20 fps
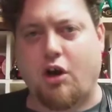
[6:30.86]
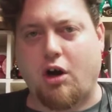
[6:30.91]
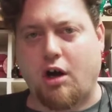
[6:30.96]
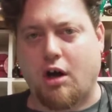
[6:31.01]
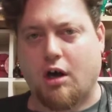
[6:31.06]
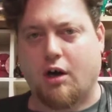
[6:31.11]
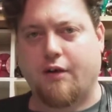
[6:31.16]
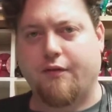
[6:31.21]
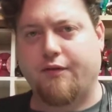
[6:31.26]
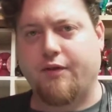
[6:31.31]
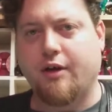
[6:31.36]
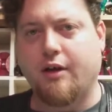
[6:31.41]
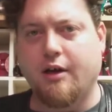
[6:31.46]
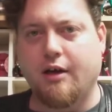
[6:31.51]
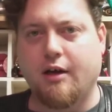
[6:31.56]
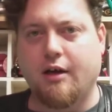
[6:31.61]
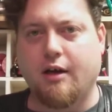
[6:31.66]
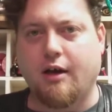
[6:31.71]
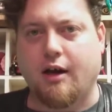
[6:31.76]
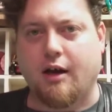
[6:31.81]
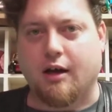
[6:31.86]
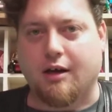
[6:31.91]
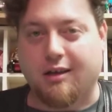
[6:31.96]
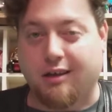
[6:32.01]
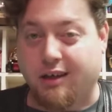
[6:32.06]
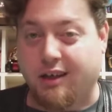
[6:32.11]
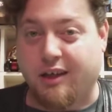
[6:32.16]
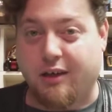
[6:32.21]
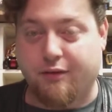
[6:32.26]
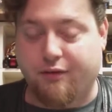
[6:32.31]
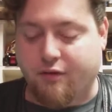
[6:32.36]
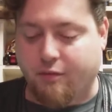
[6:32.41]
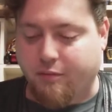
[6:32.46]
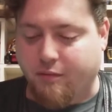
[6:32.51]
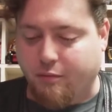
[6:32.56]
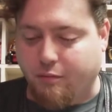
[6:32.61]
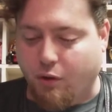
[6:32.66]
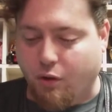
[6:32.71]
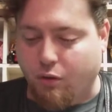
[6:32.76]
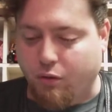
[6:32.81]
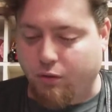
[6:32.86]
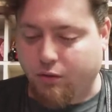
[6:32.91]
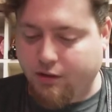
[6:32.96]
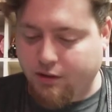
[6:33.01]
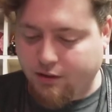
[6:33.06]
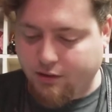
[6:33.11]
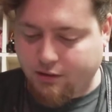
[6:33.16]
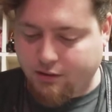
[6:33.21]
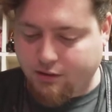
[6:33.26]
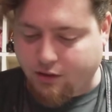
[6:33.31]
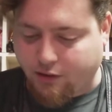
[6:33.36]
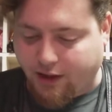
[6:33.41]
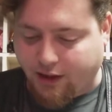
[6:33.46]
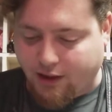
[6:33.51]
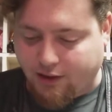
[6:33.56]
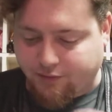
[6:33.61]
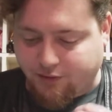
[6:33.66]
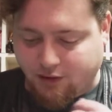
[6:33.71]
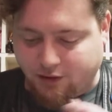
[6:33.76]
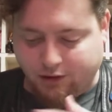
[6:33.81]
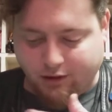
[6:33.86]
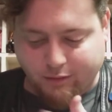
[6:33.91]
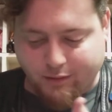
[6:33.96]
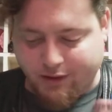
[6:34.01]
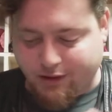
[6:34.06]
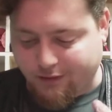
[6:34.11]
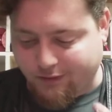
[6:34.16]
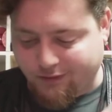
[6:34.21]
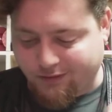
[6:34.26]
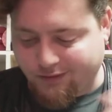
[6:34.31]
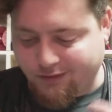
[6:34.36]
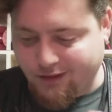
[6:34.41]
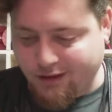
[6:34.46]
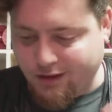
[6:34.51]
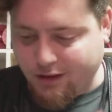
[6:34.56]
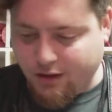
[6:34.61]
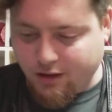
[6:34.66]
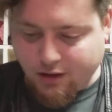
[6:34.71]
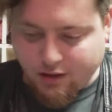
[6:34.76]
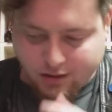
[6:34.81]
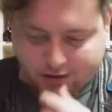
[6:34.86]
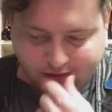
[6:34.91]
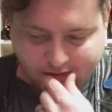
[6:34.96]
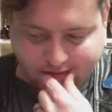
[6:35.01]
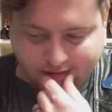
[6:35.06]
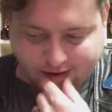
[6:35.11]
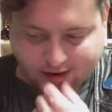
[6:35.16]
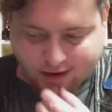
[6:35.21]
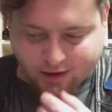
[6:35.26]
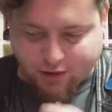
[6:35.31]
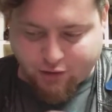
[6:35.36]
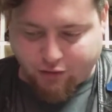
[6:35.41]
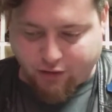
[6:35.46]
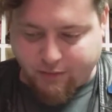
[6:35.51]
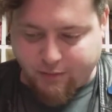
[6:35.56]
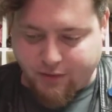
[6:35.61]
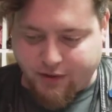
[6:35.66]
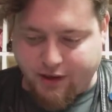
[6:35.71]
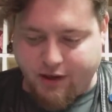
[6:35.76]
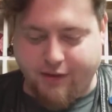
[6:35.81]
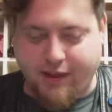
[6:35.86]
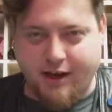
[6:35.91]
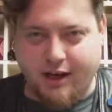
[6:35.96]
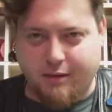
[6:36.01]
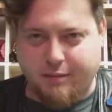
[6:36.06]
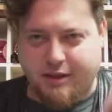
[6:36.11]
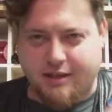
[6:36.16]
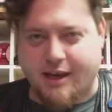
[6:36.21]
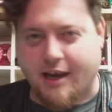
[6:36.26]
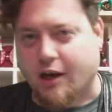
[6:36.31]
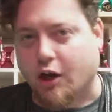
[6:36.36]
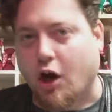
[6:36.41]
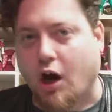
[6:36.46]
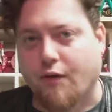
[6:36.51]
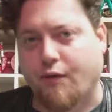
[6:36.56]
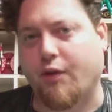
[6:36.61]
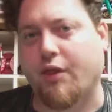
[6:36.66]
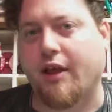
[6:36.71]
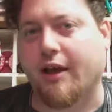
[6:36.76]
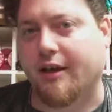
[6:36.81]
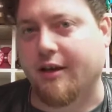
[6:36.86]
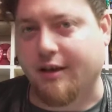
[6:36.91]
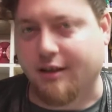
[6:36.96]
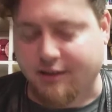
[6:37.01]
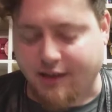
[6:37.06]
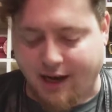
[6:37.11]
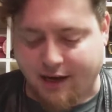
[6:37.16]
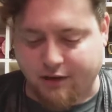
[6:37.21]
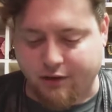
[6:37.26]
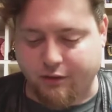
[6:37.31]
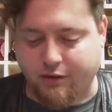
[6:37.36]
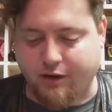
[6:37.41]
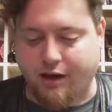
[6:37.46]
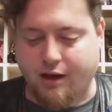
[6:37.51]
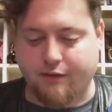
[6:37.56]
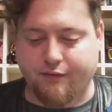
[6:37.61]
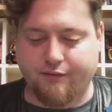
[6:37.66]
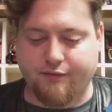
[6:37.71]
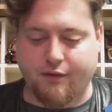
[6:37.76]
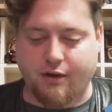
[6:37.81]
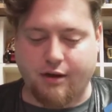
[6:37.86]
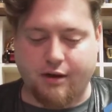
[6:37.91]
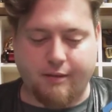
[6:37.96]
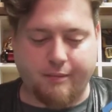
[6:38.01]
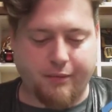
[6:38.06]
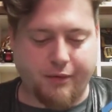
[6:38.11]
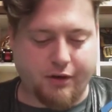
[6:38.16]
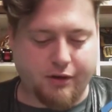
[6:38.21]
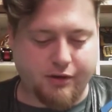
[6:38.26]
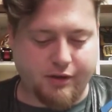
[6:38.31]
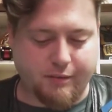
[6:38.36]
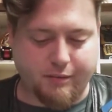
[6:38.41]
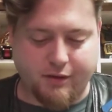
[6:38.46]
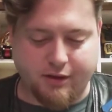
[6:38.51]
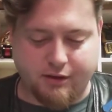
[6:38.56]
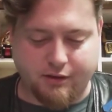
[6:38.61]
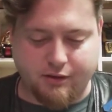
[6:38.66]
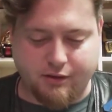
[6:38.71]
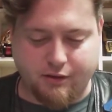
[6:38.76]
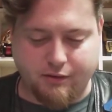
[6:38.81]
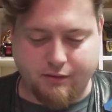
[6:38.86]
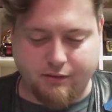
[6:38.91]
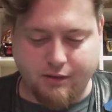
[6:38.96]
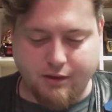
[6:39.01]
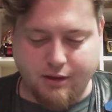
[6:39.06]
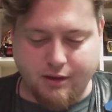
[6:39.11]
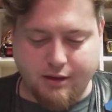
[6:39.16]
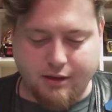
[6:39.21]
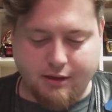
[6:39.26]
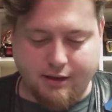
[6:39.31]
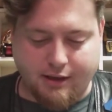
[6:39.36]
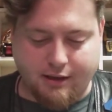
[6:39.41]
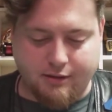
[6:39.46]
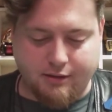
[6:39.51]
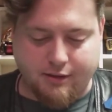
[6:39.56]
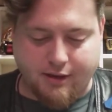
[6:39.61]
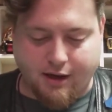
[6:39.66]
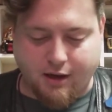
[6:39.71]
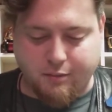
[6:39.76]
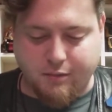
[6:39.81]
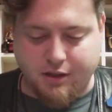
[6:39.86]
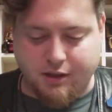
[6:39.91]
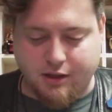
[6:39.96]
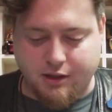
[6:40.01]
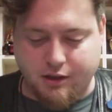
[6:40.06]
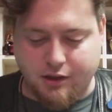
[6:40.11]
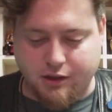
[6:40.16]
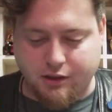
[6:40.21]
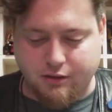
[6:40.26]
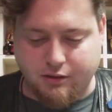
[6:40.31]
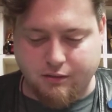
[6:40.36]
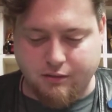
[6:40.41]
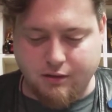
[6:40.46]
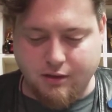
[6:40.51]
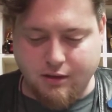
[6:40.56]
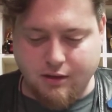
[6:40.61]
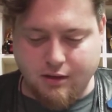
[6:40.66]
carved clean from the mold, so they left a little bit of trim there. That could be taken off with like an X-Acto knife or something, so that's not a big issue.